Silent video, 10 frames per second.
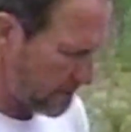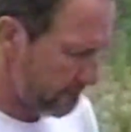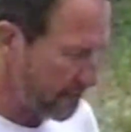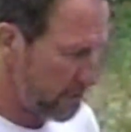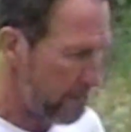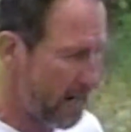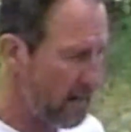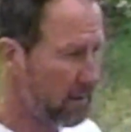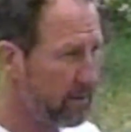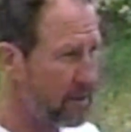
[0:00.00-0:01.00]
70
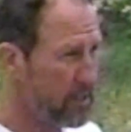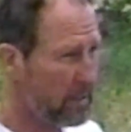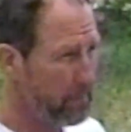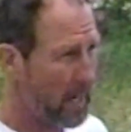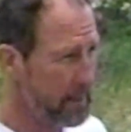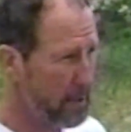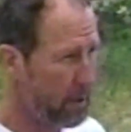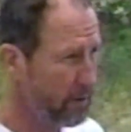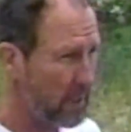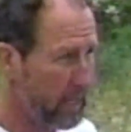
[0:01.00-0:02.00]
pounds in my
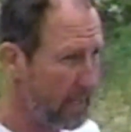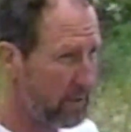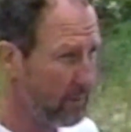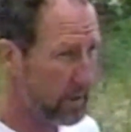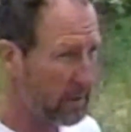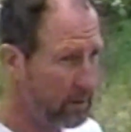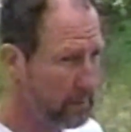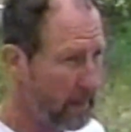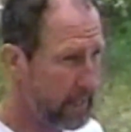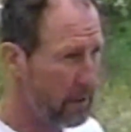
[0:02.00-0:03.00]
boat, and I don't
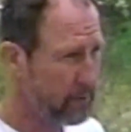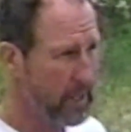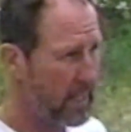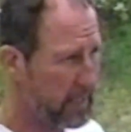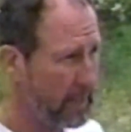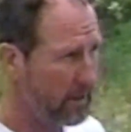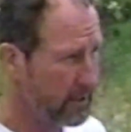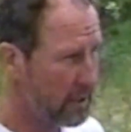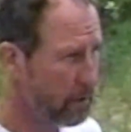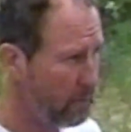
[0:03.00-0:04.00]
include my overnight
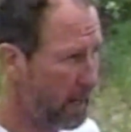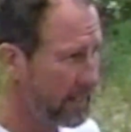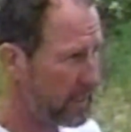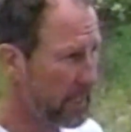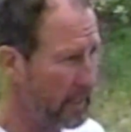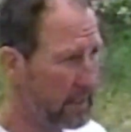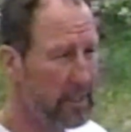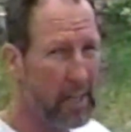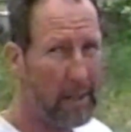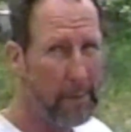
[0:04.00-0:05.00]
gear, so I could take at
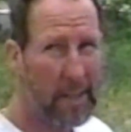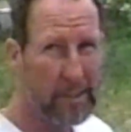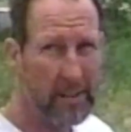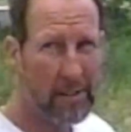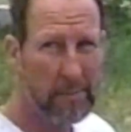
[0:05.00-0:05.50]
least 100 pounds.